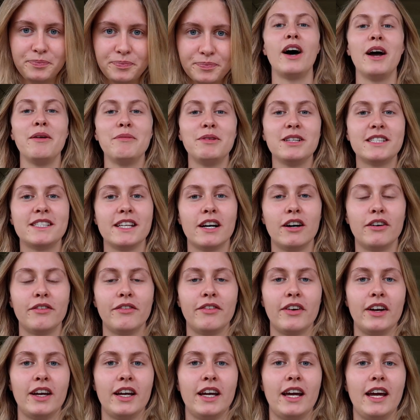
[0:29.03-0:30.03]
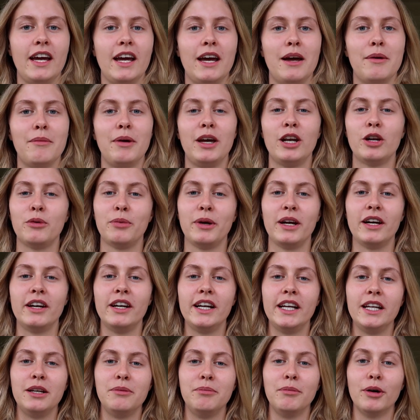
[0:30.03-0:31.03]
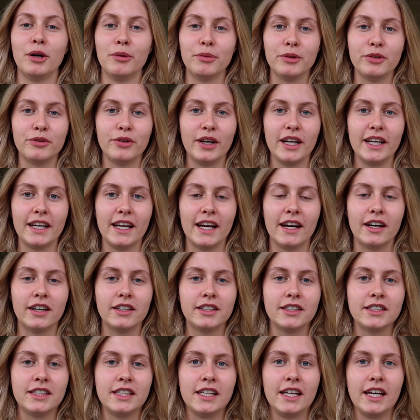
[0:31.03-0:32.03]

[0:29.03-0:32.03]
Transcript: I myself am an au pair in Melbourne right now,